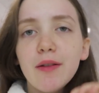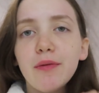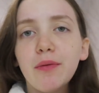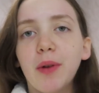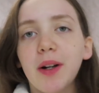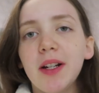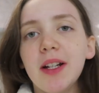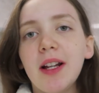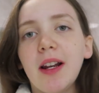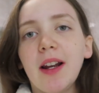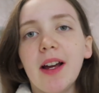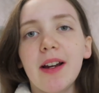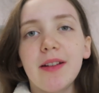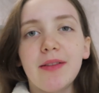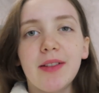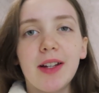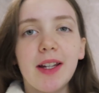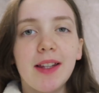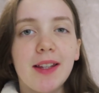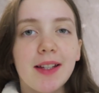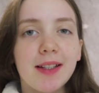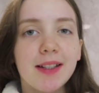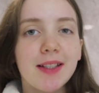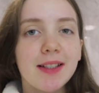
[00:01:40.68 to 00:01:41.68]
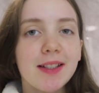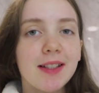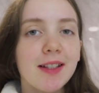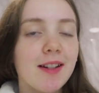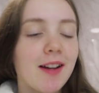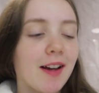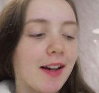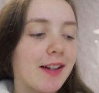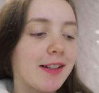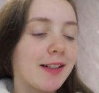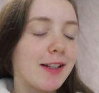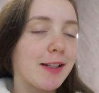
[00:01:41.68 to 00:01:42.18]
One at life here. This is the
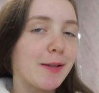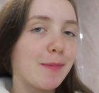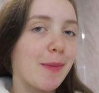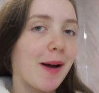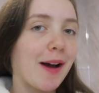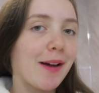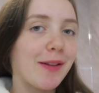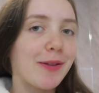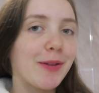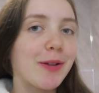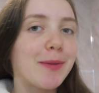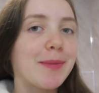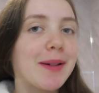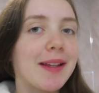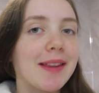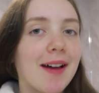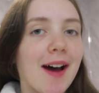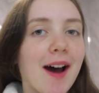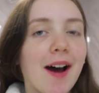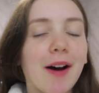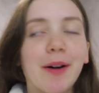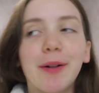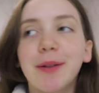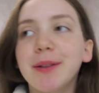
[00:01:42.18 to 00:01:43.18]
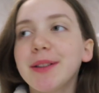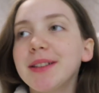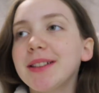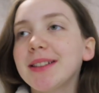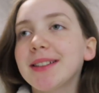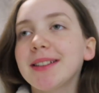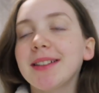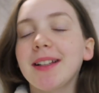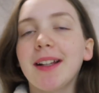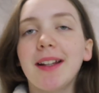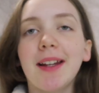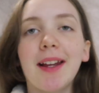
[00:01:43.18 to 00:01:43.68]
nicest bathroom in the house
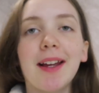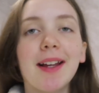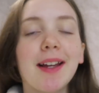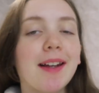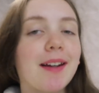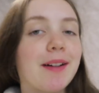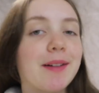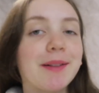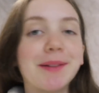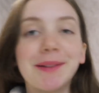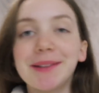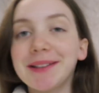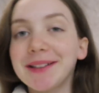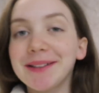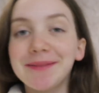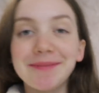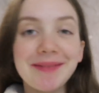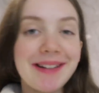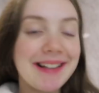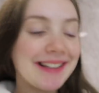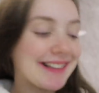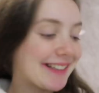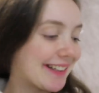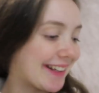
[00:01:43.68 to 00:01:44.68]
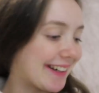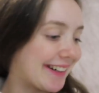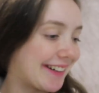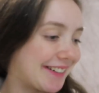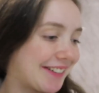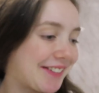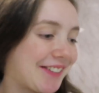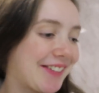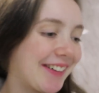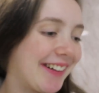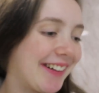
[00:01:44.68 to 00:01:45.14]
and I get it all to myself.